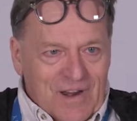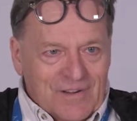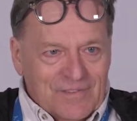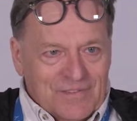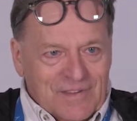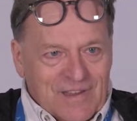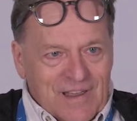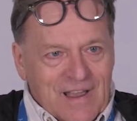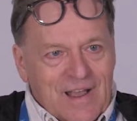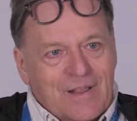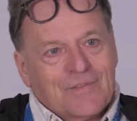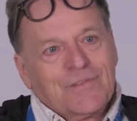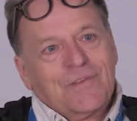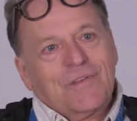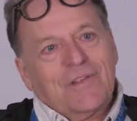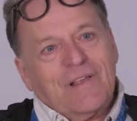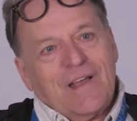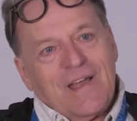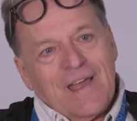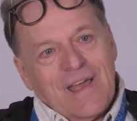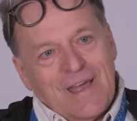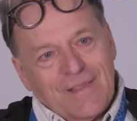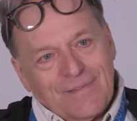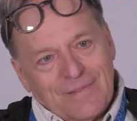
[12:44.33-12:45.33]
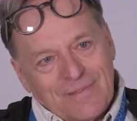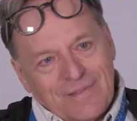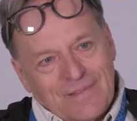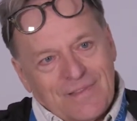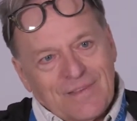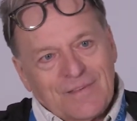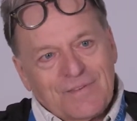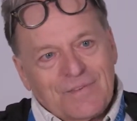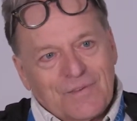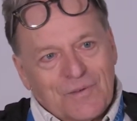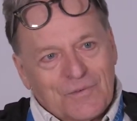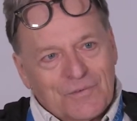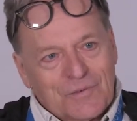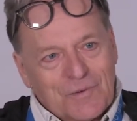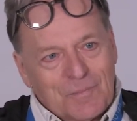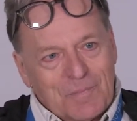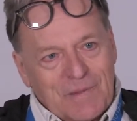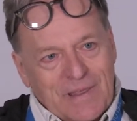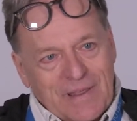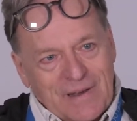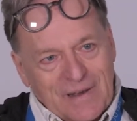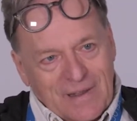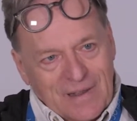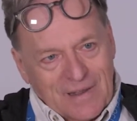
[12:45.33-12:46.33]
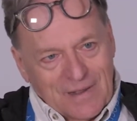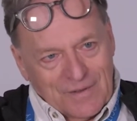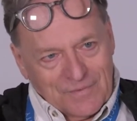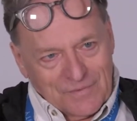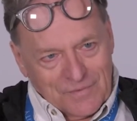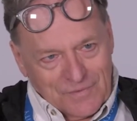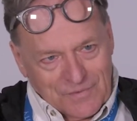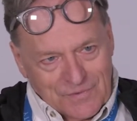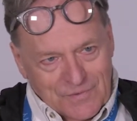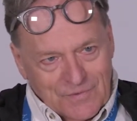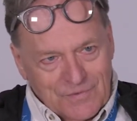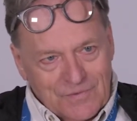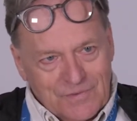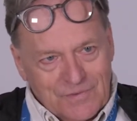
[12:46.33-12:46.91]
Arts Council and the Social Planning Council,